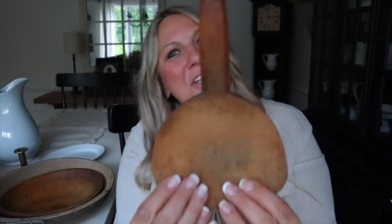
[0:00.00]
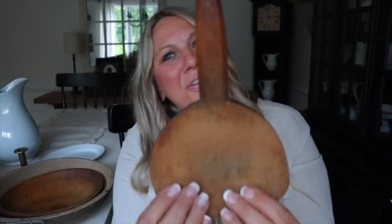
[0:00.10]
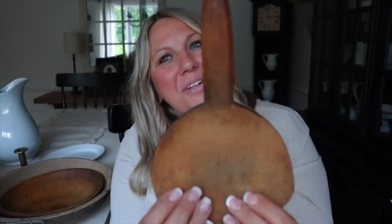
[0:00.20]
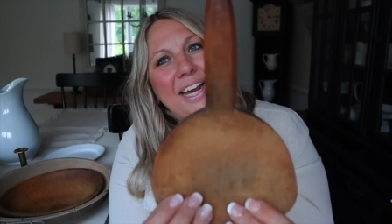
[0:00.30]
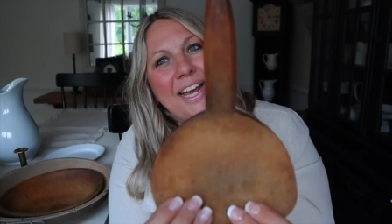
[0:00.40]

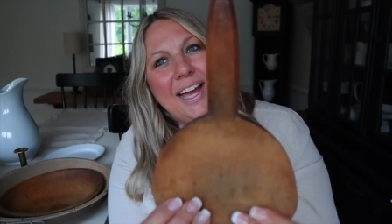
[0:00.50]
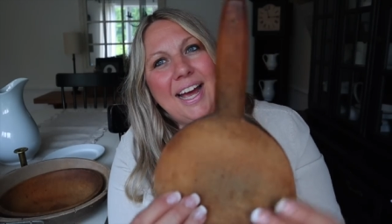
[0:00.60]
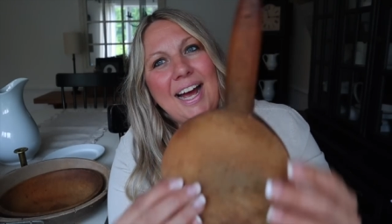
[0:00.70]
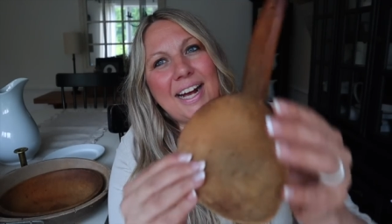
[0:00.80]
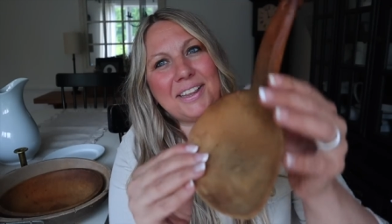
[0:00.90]
cutie.
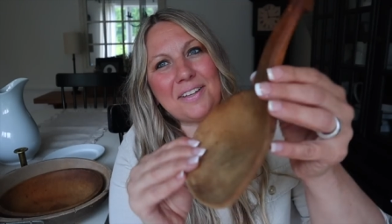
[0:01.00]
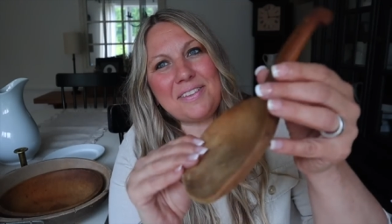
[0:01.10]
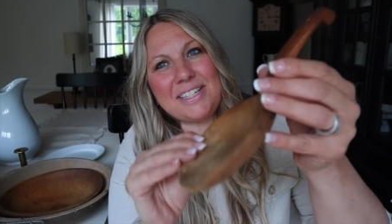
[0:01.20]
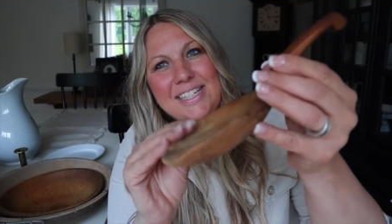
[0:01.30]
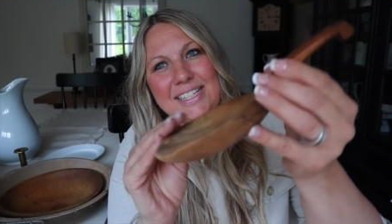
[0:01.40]
I love
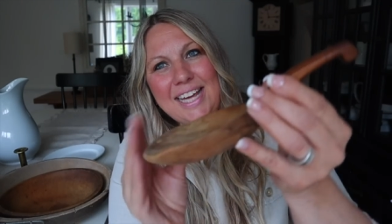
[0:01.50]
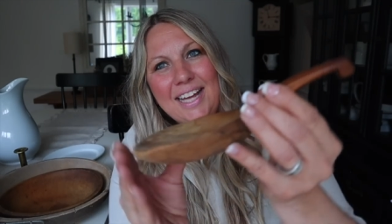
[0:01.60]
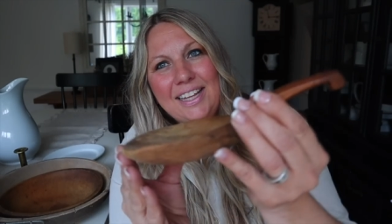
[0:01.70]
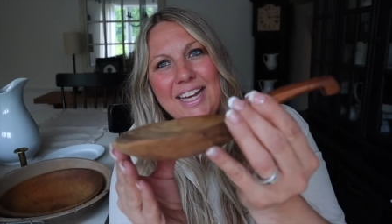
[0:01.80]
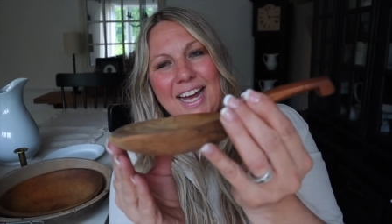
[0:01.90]
the
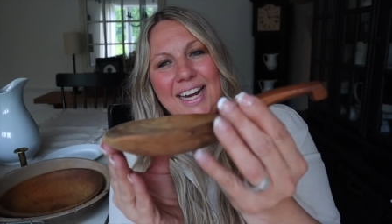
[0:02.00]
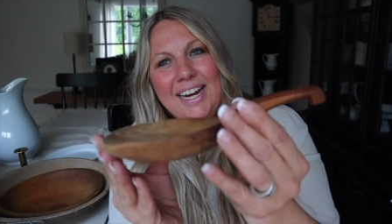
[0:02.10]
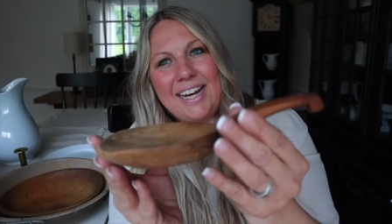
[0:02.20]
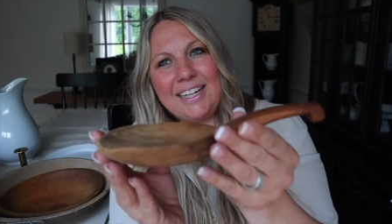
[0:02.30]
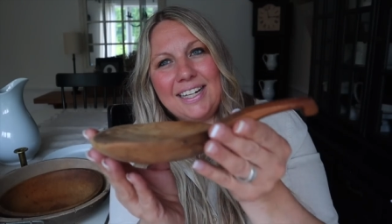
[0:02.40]
detailing on
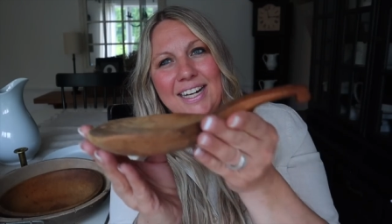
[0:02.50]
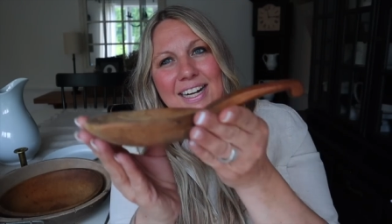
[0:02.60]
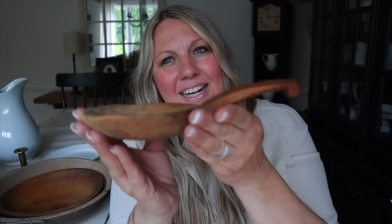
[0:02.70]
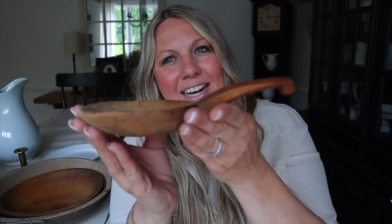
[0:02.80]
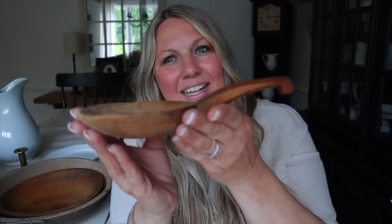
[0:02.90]
it.
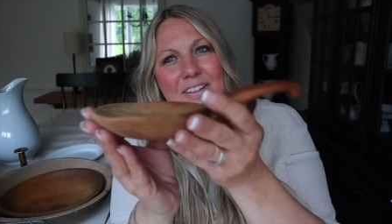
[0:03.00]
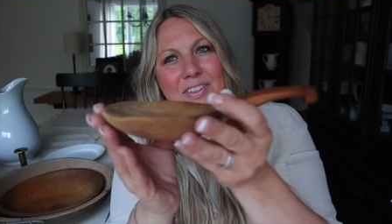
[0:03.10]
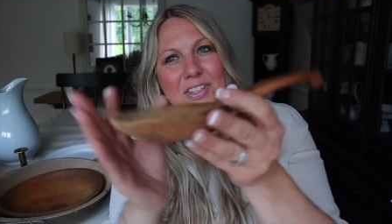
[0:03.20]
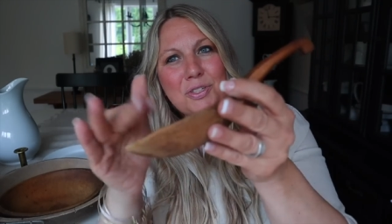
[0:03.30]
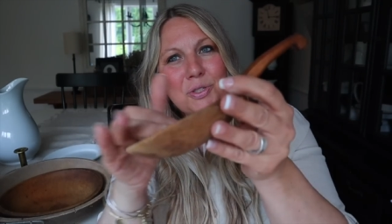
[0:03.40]
Love
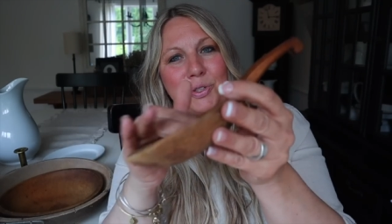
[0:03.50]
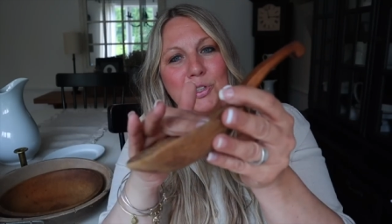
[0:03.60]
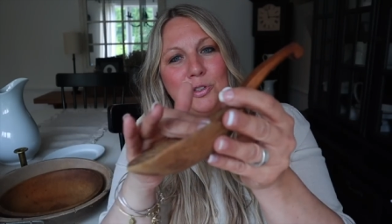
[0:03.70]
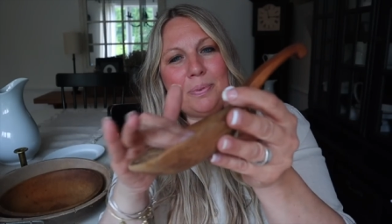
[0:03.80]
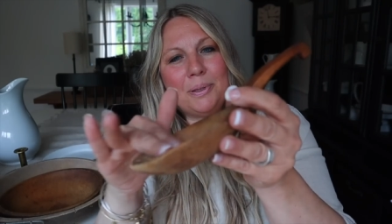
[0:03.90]
the little
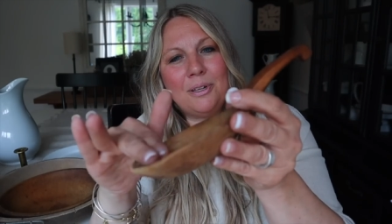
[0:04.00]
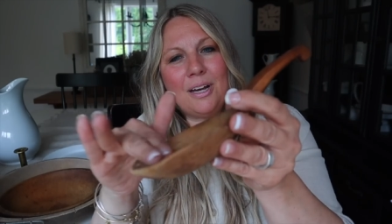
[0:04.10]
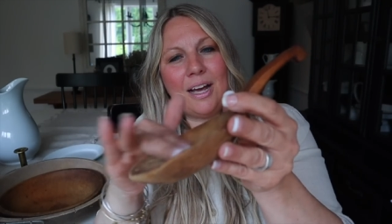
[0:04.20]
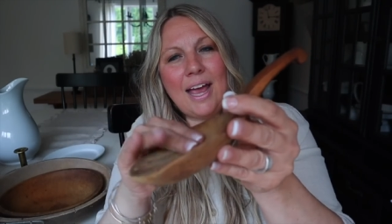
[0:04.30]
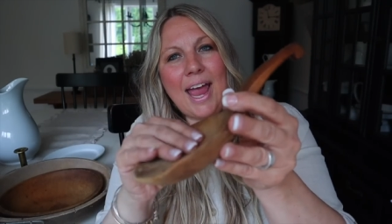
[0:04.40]
scoop.
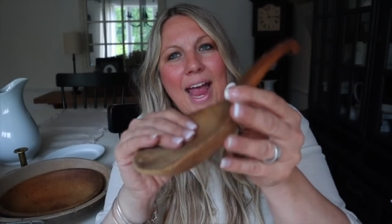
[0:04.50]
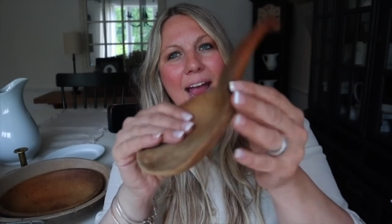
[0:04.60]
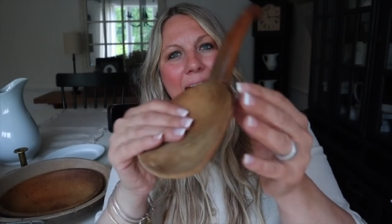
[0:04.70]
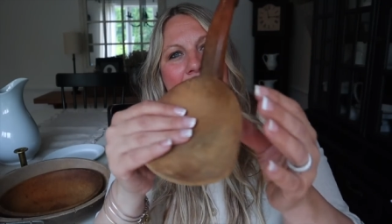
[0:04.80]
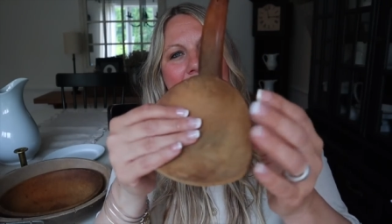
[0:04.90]

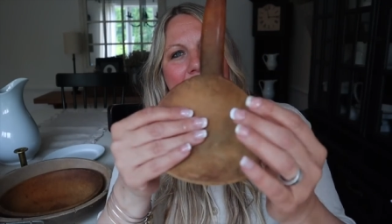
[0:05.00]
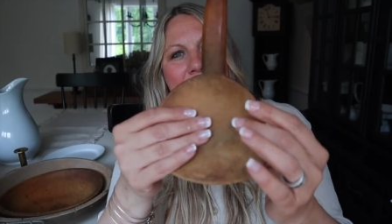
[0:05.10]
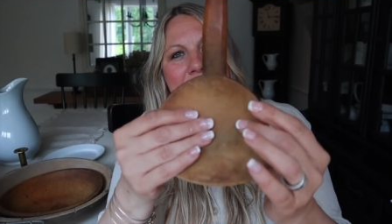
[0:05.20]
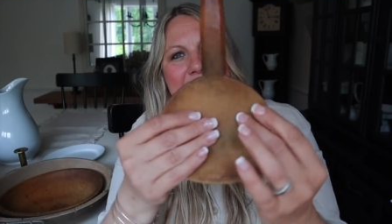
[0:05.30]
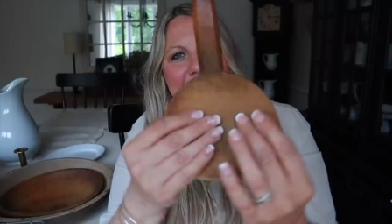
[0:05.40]
And
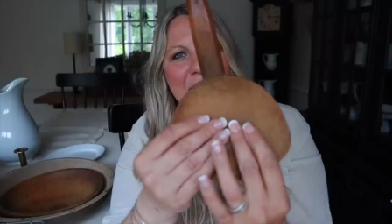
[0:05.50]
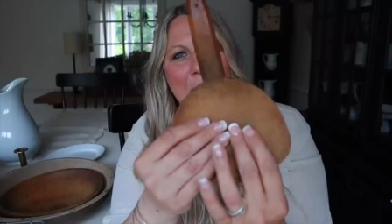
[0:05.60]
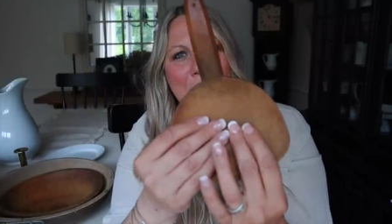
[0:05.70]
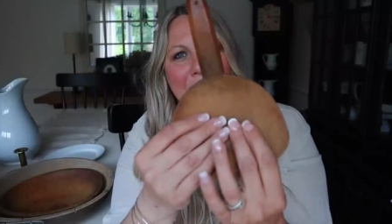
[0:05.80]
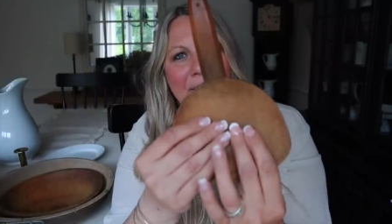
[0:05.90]
I've seen
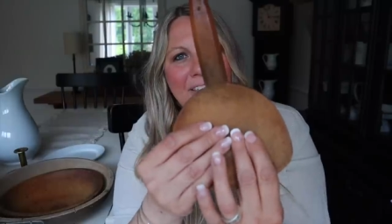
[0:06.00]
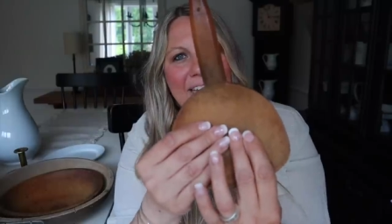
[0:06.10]
butter